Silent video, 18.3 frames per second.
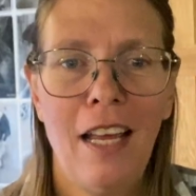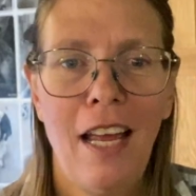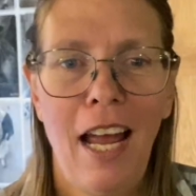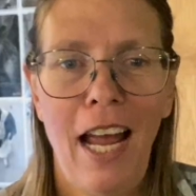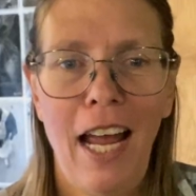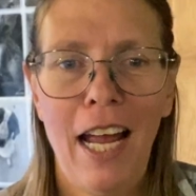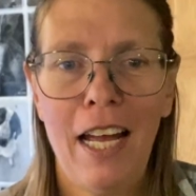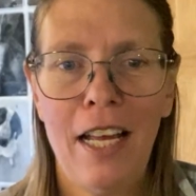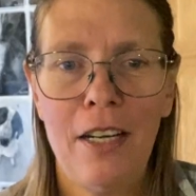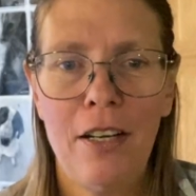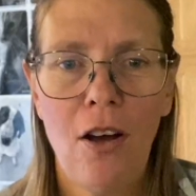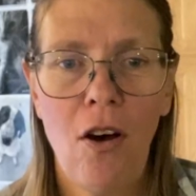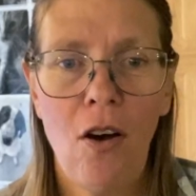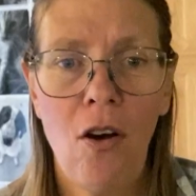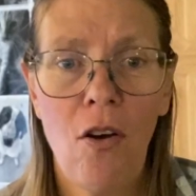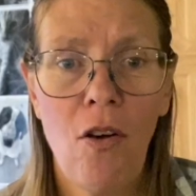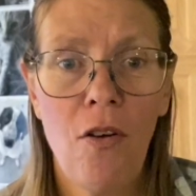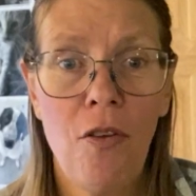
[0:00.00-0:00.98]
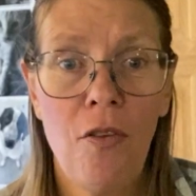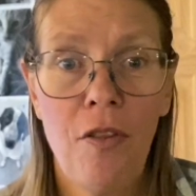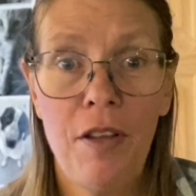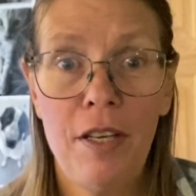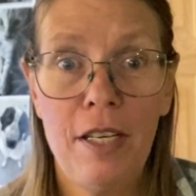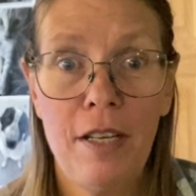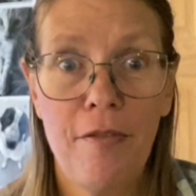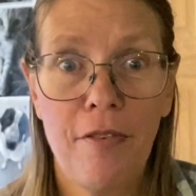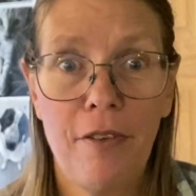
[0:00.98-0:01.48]
and all the
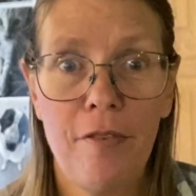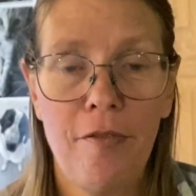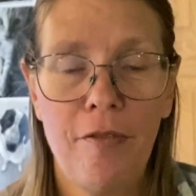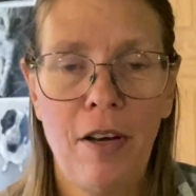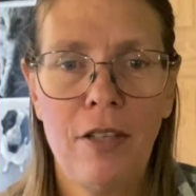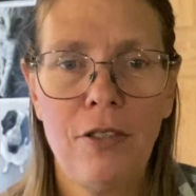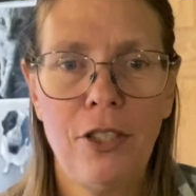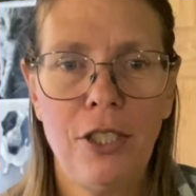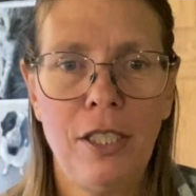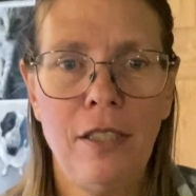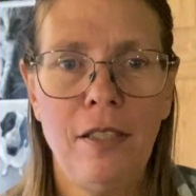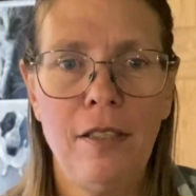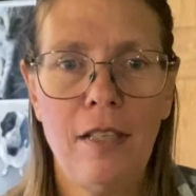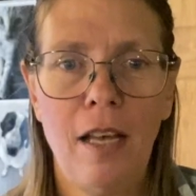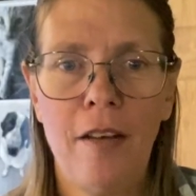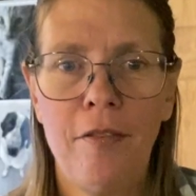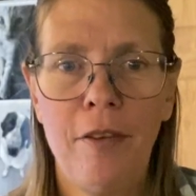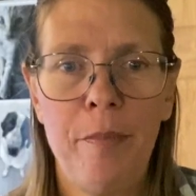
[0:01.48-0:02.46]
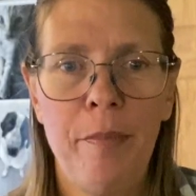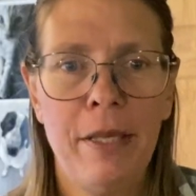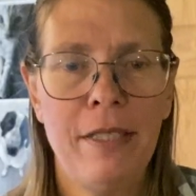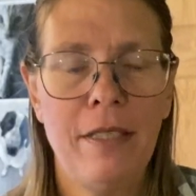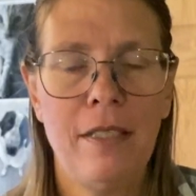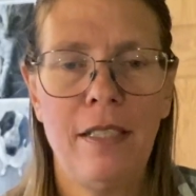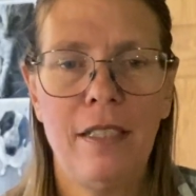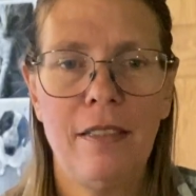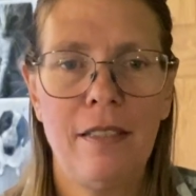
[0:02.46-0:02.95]
different functions of a
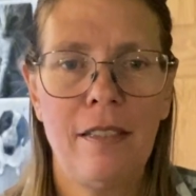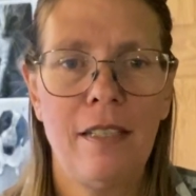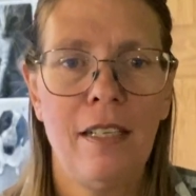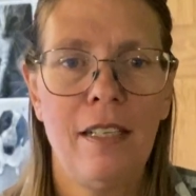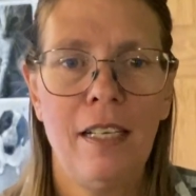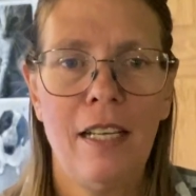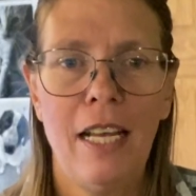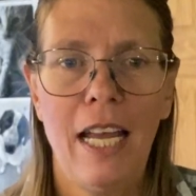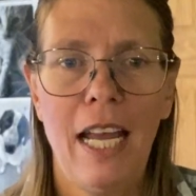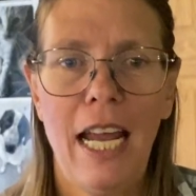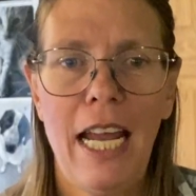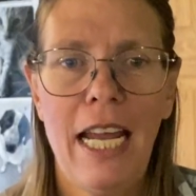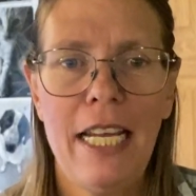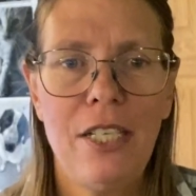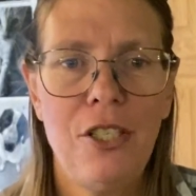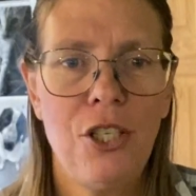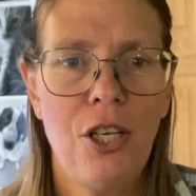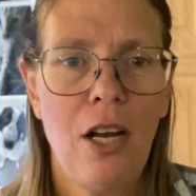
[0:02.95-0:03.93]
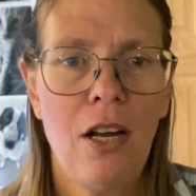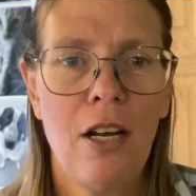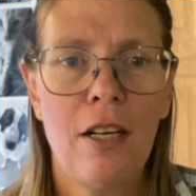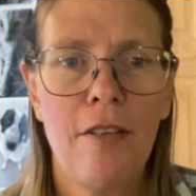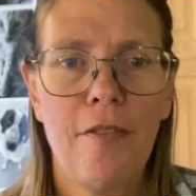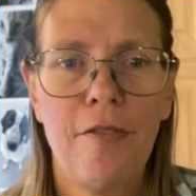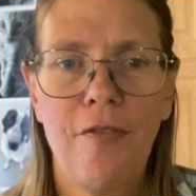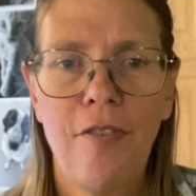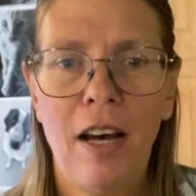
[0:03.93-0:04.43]
business,
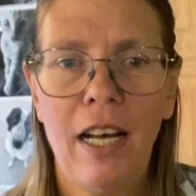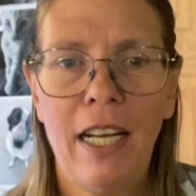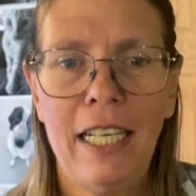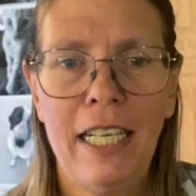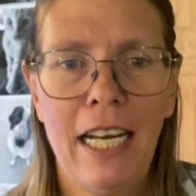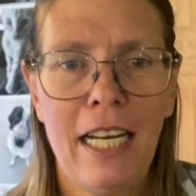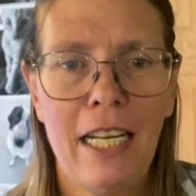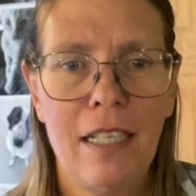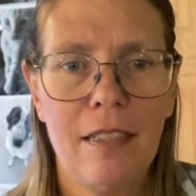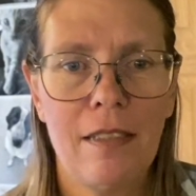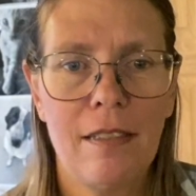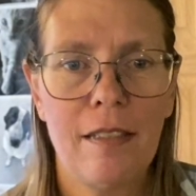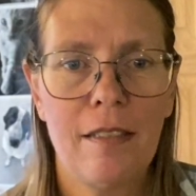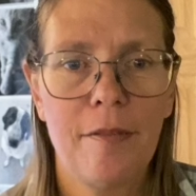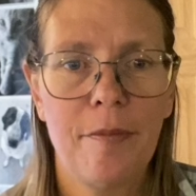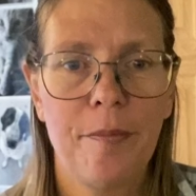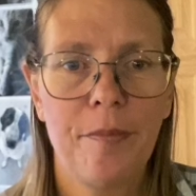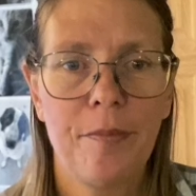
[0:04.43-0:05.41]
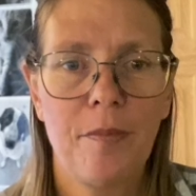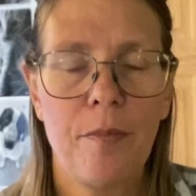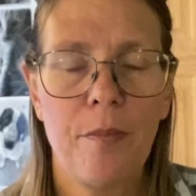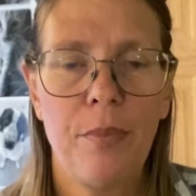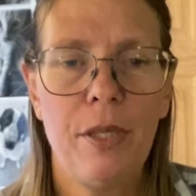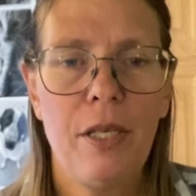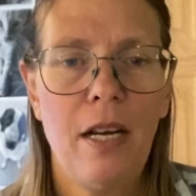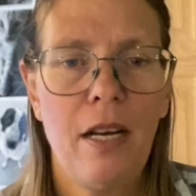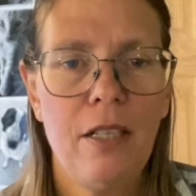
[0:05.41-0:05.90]
HR, finance,
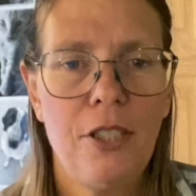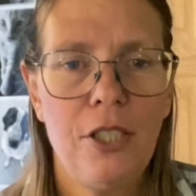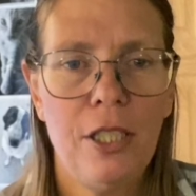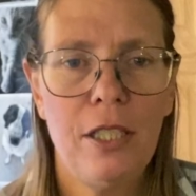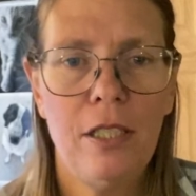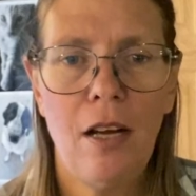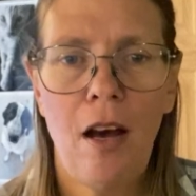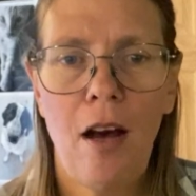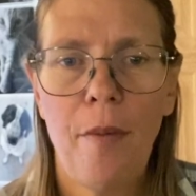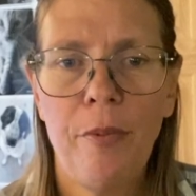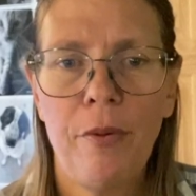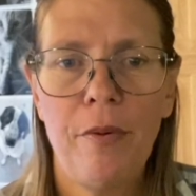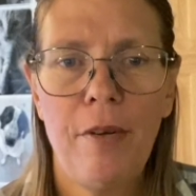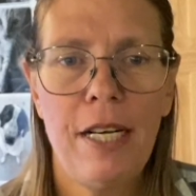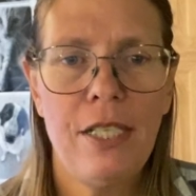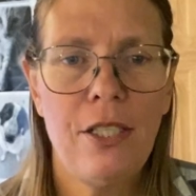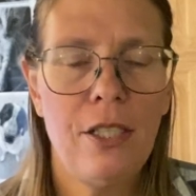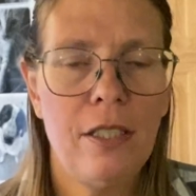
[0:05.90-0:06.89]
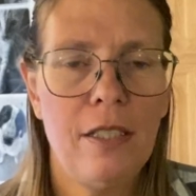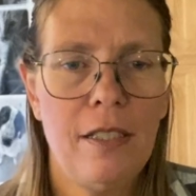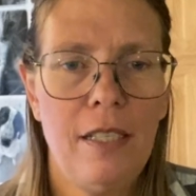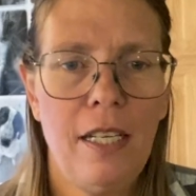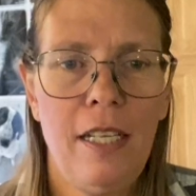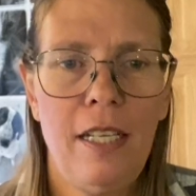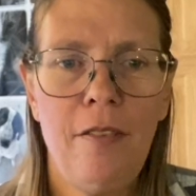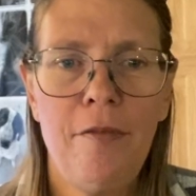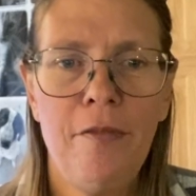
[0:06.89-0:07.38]
production, operations,
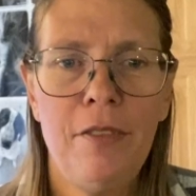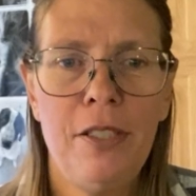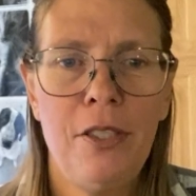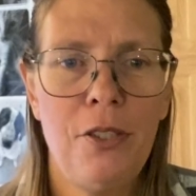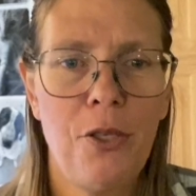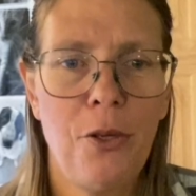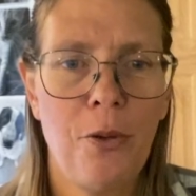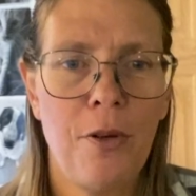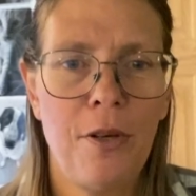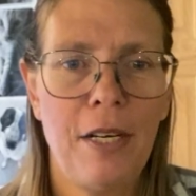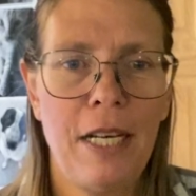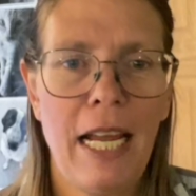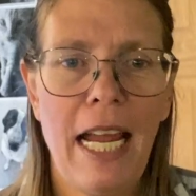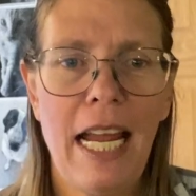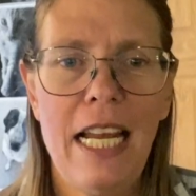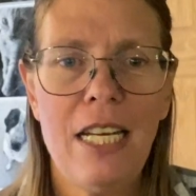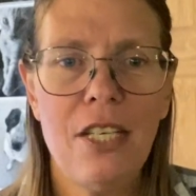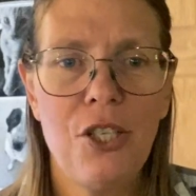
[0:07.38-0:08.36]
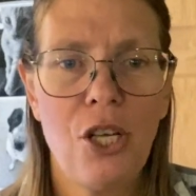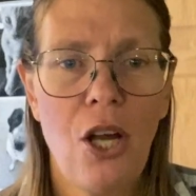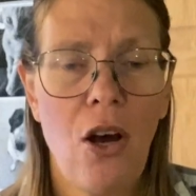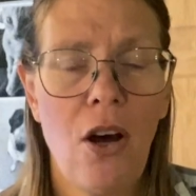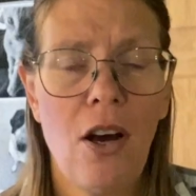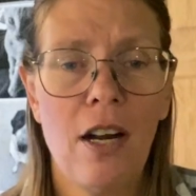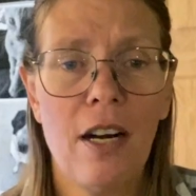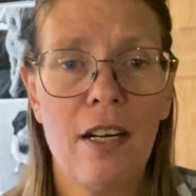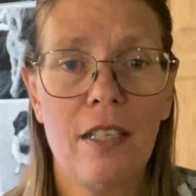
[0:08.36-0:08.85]
inventory,
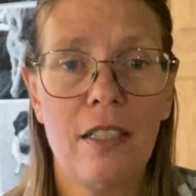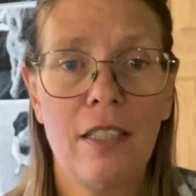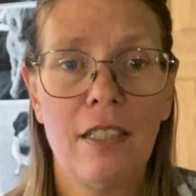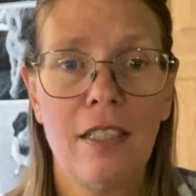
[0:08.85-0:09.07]
HR,